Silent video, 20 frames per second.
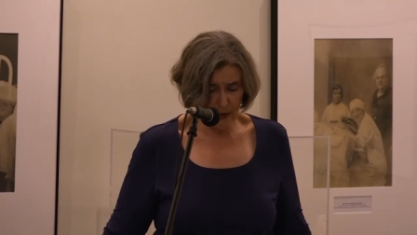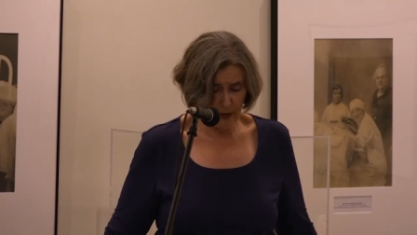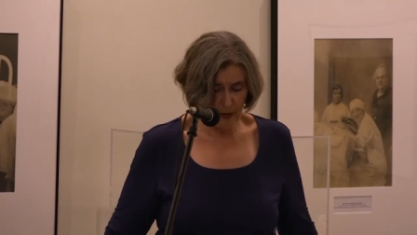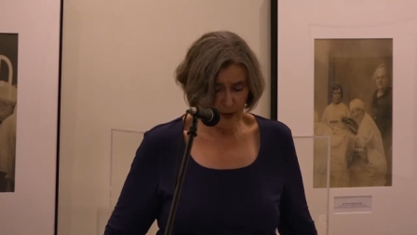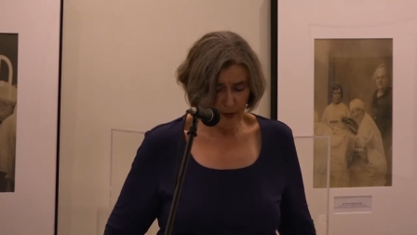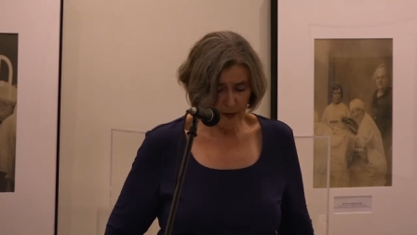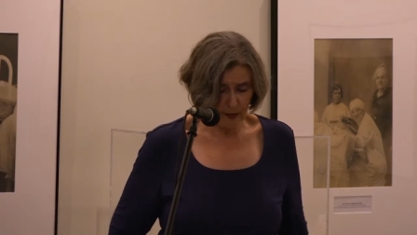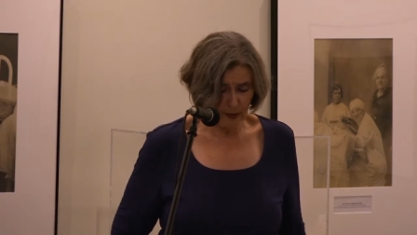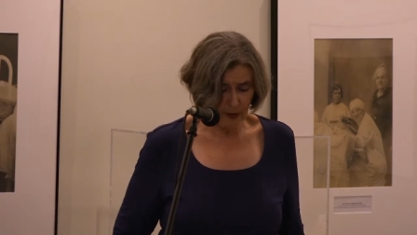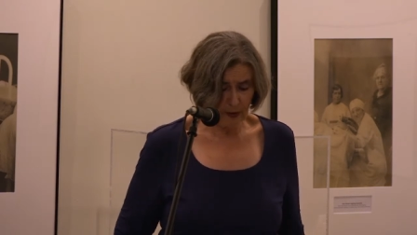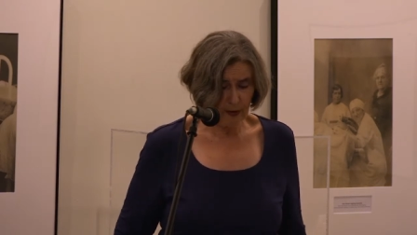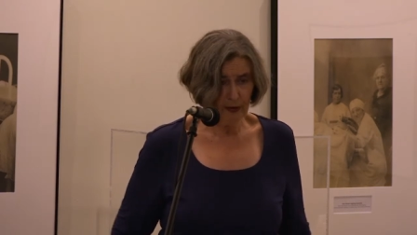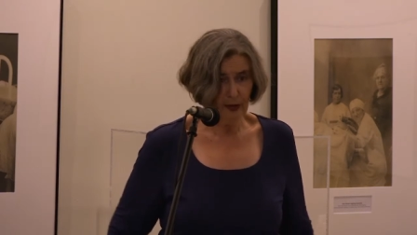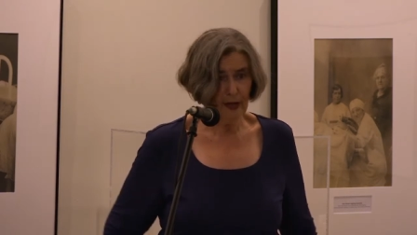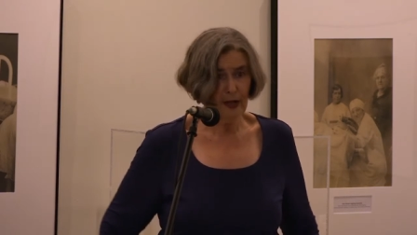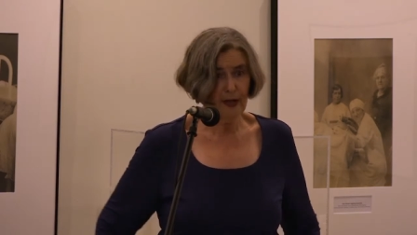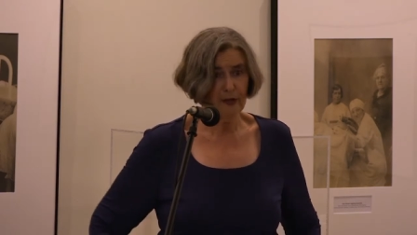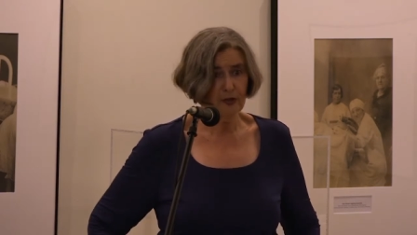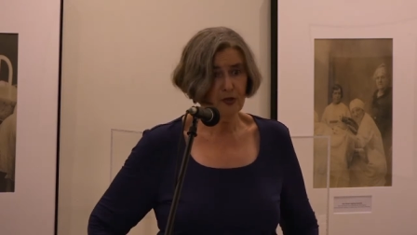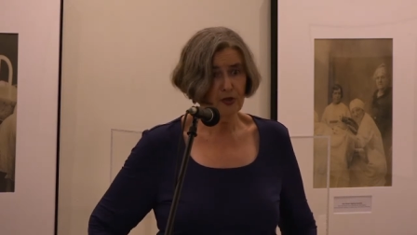other
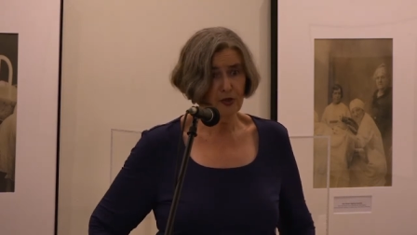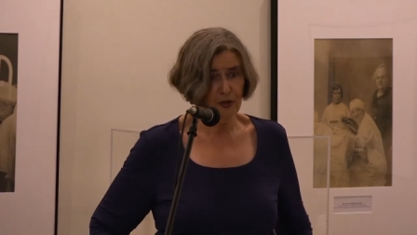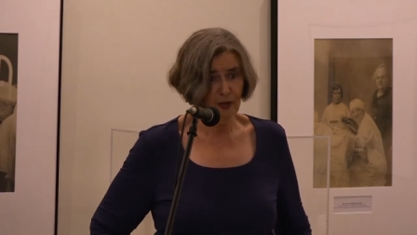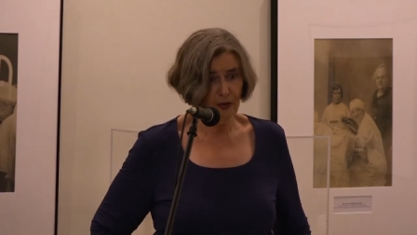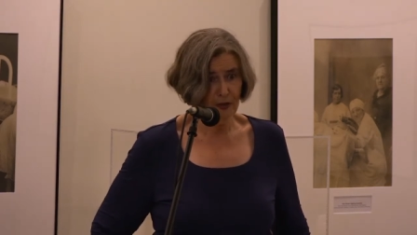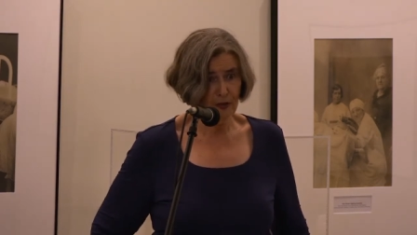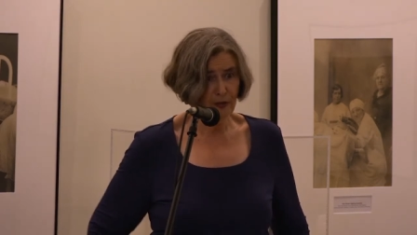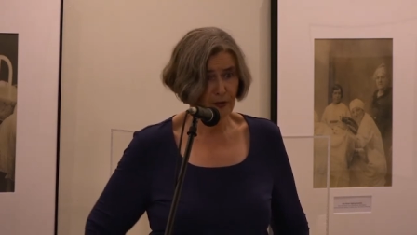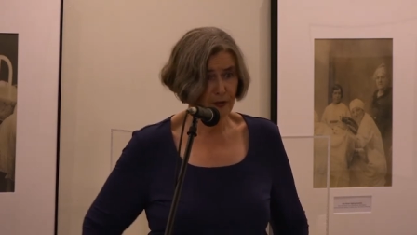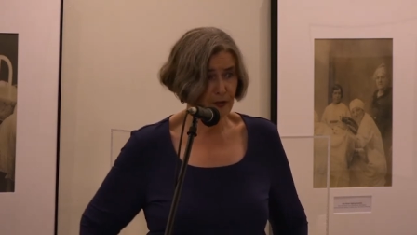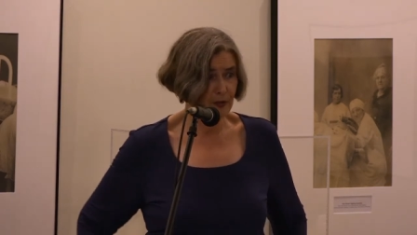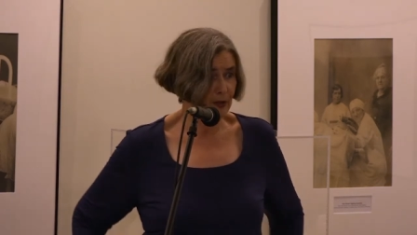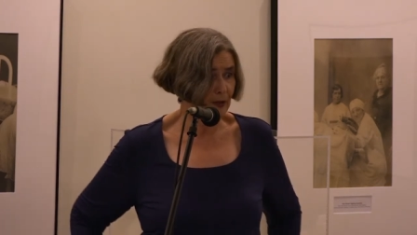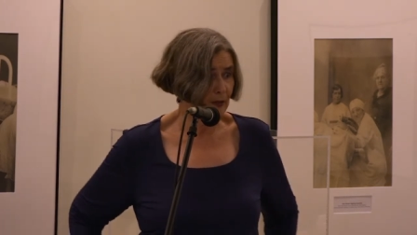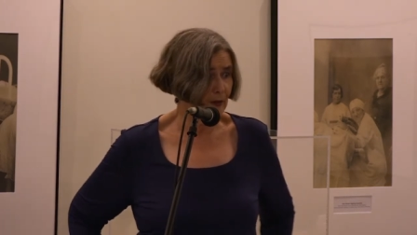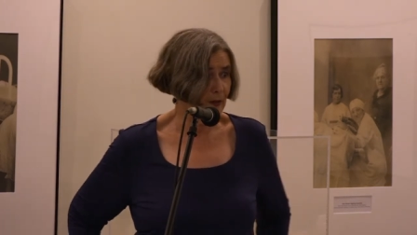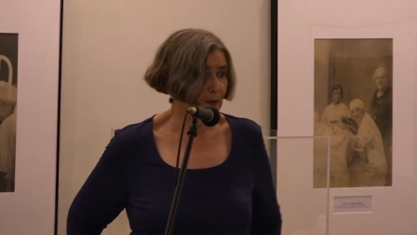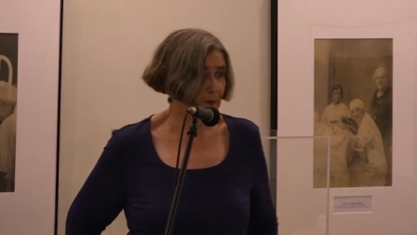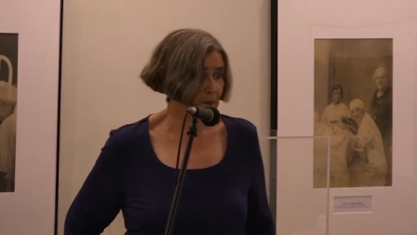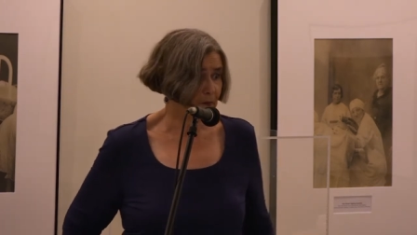collection other
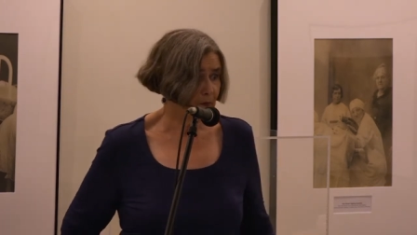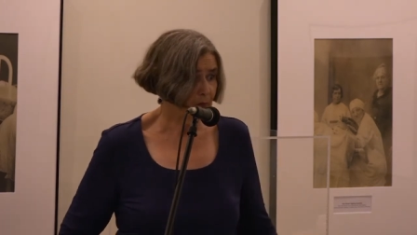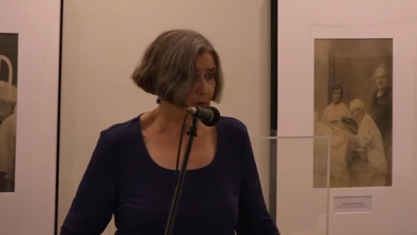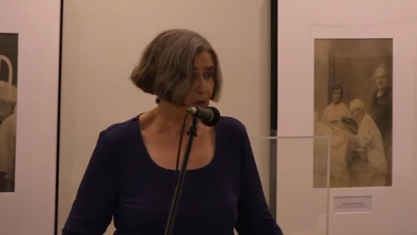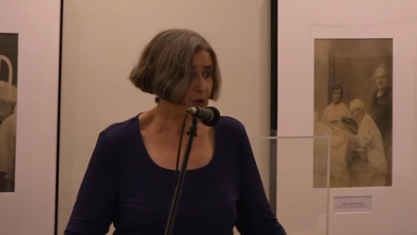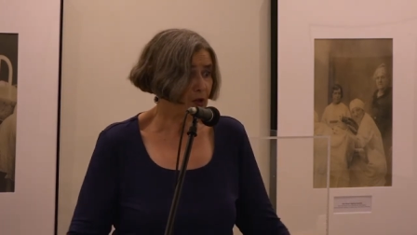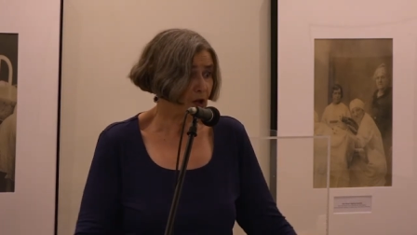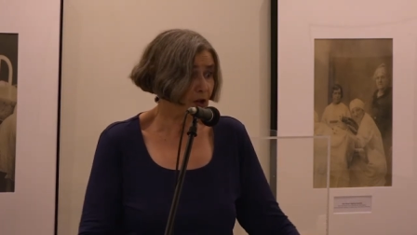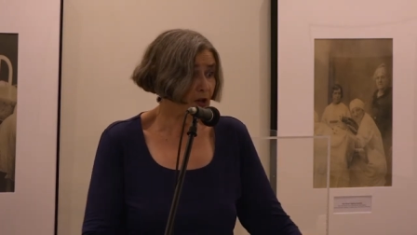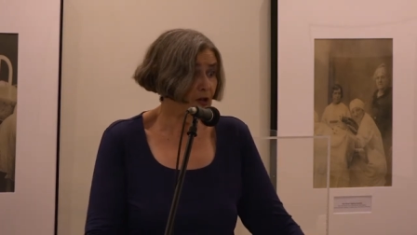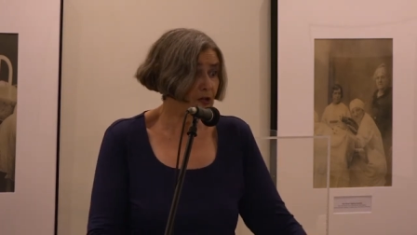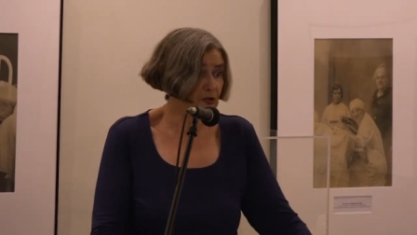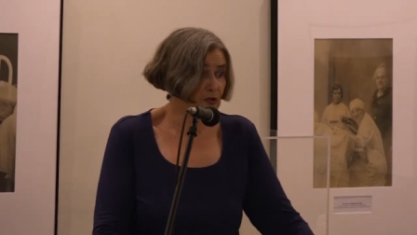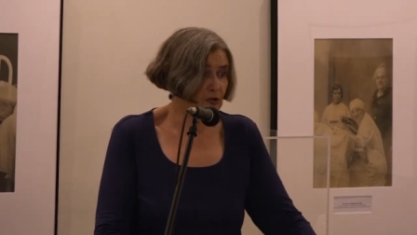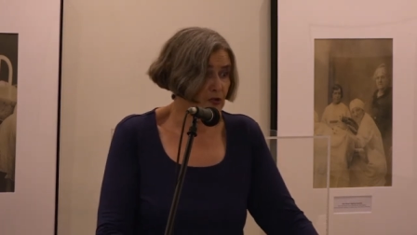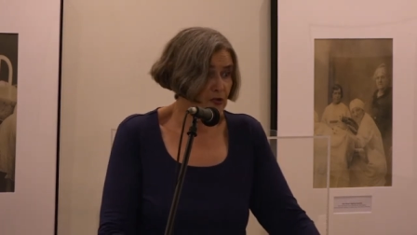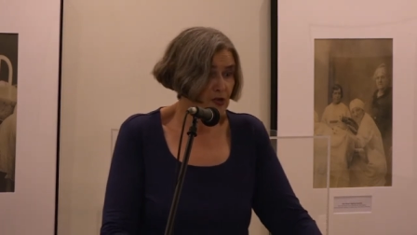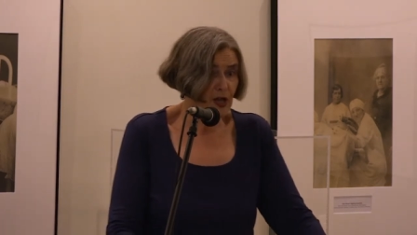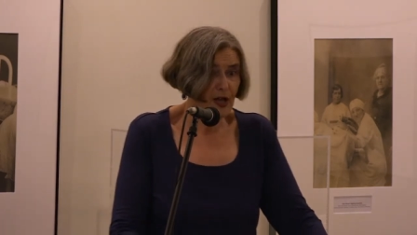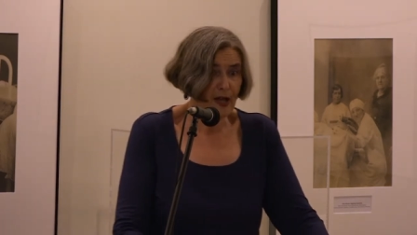than
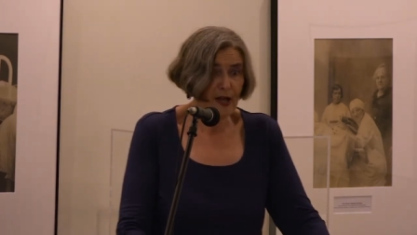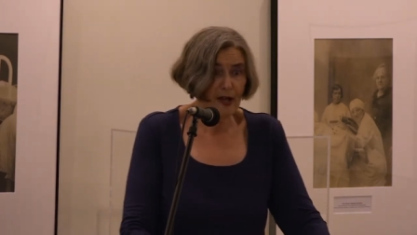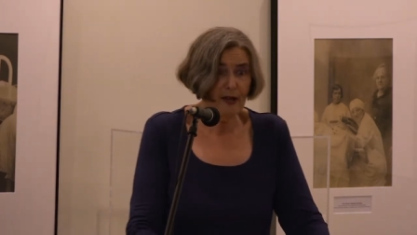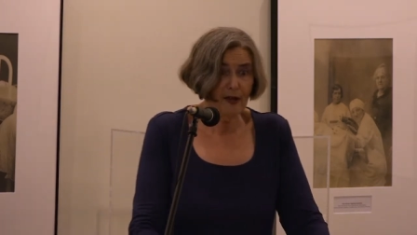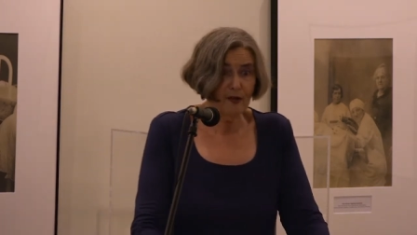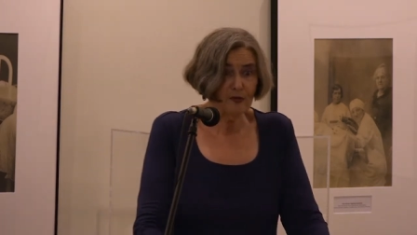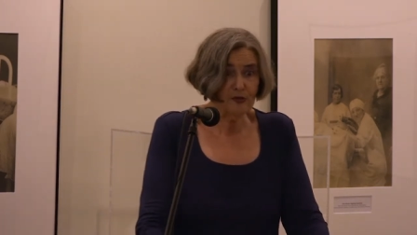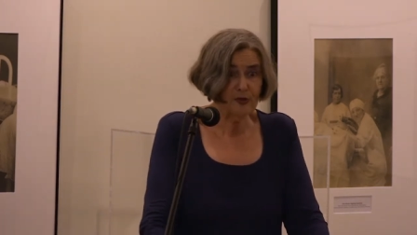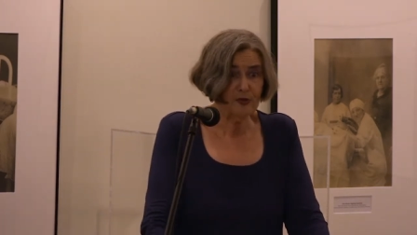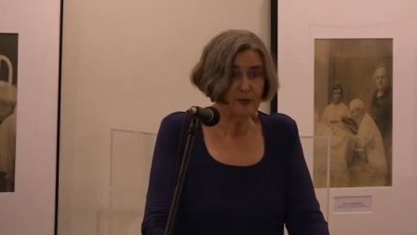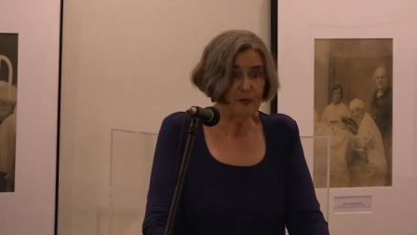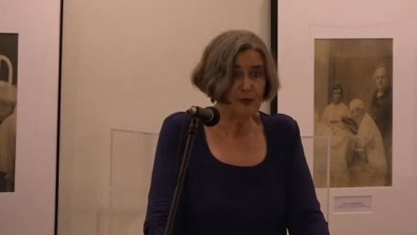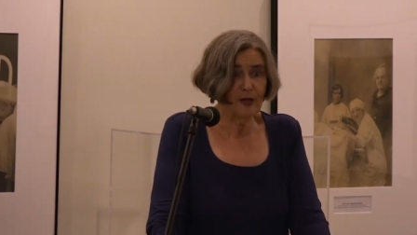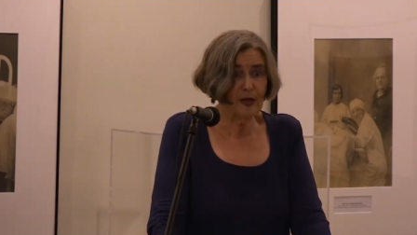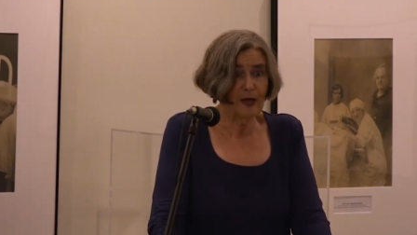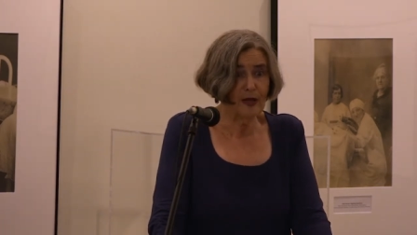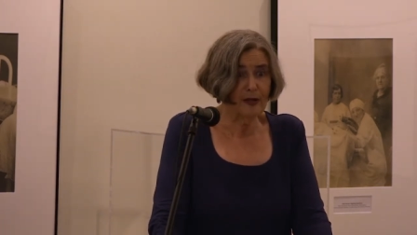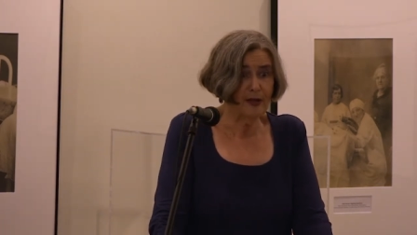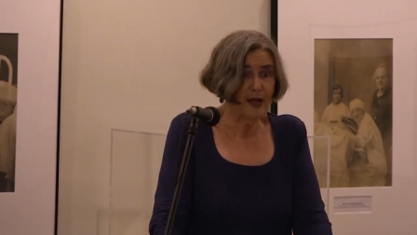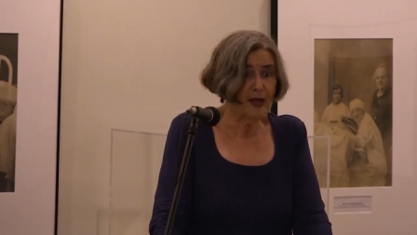Cousin's house,
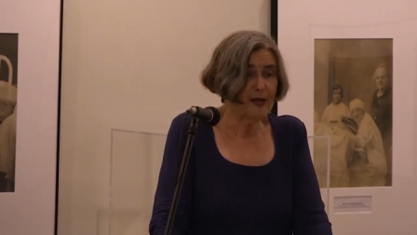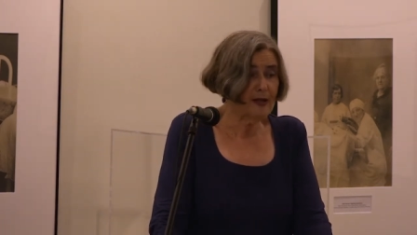and